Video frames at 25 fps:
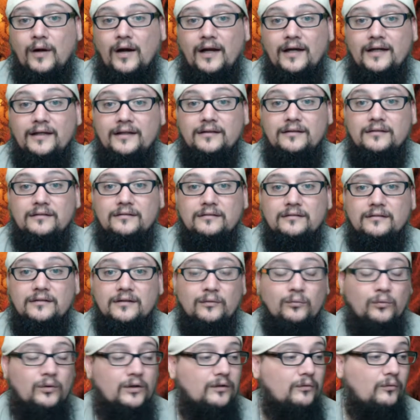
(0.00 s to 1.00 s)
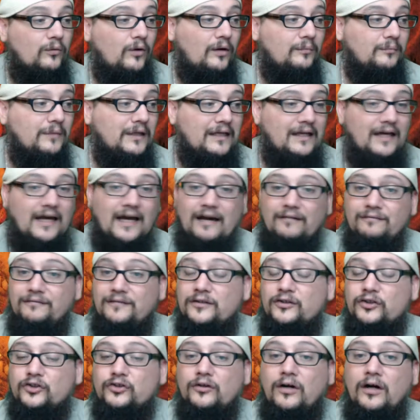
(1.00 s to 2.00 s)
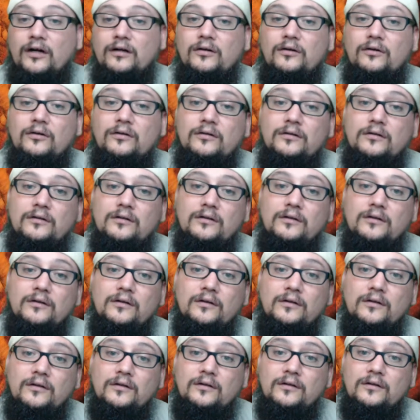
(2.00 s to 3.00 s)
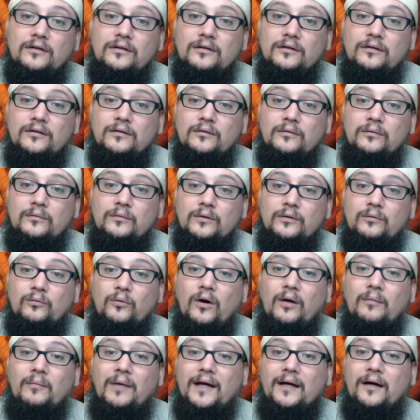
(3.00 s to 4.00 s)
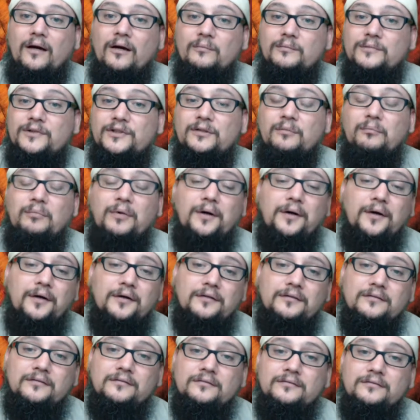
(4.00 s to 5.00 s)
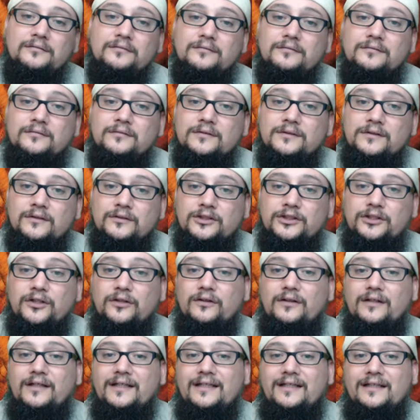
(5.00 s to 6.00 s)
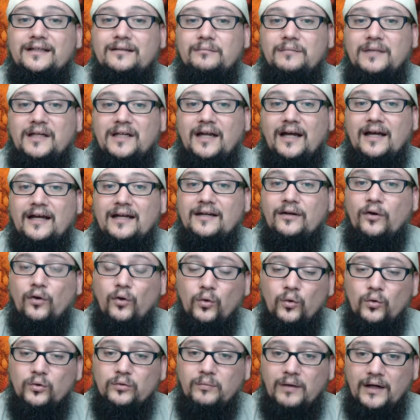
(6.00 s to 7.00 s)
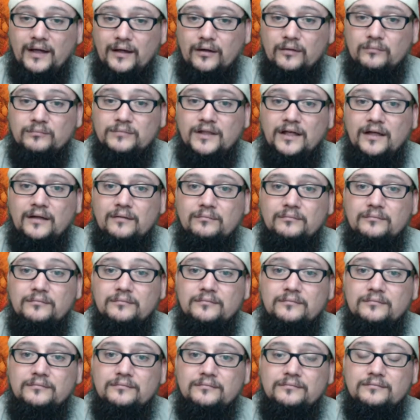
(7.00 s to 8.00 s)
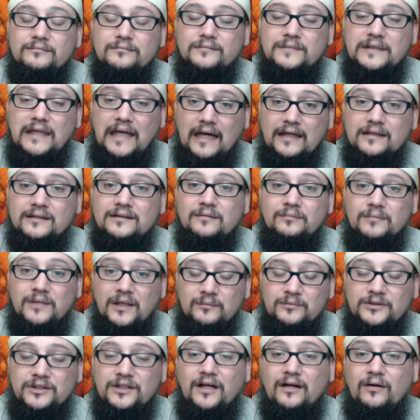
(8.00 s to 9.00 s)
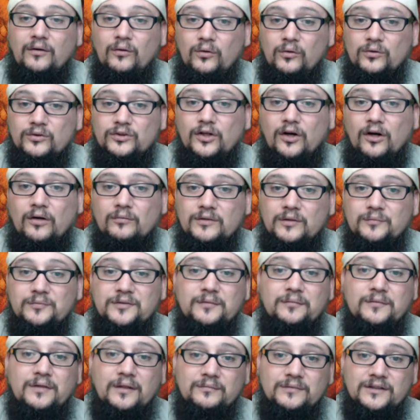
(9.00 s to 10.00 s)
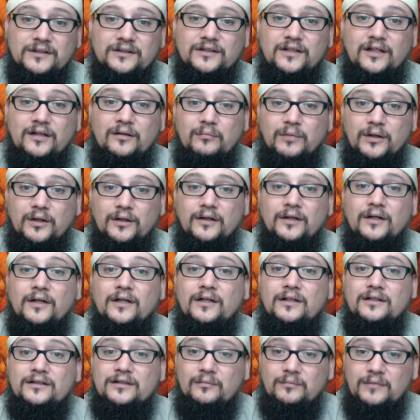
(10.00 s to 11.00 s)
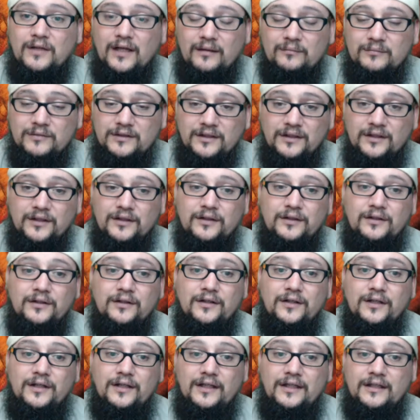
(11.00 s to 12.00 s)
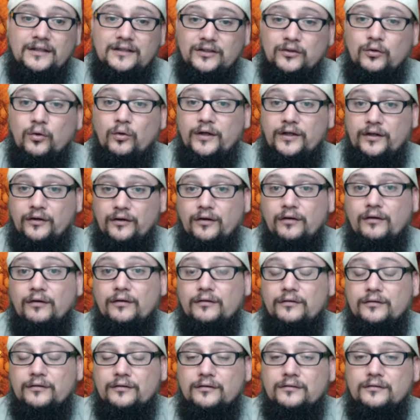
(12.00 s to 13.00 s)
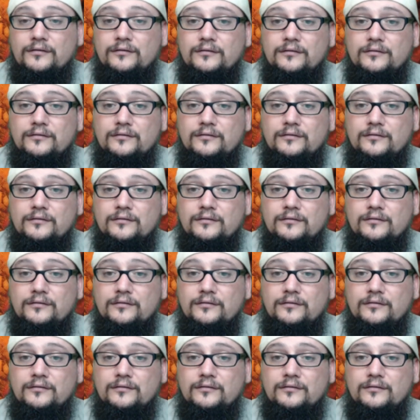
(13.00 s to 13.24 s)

right? Wouldn't want me to have to struggle. Wouldn't want my arms to burn. So surely he didn't mean I had to hold my arms up. Yeah, sometimes you got to hold your arms up. Sometimes it's going to burn. Sometimes it's going to hurt